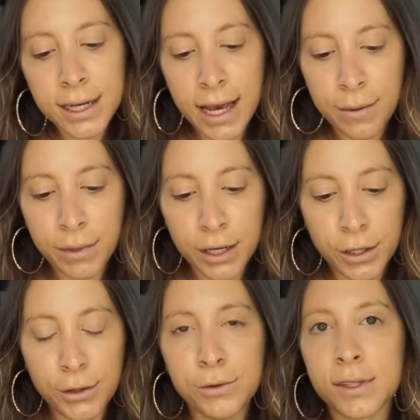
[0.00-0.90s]
Today I'm going to
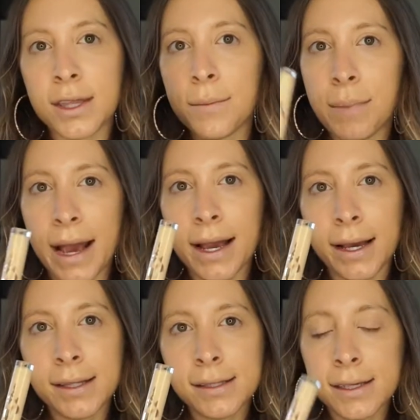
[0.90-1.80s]
use the Becca
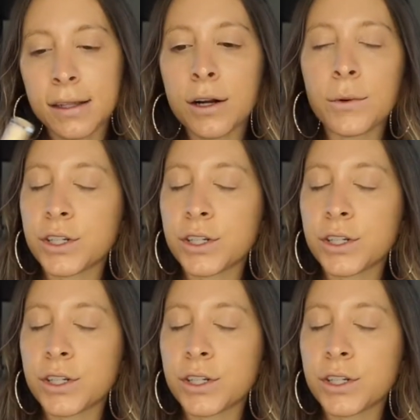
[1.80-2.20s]
concealer,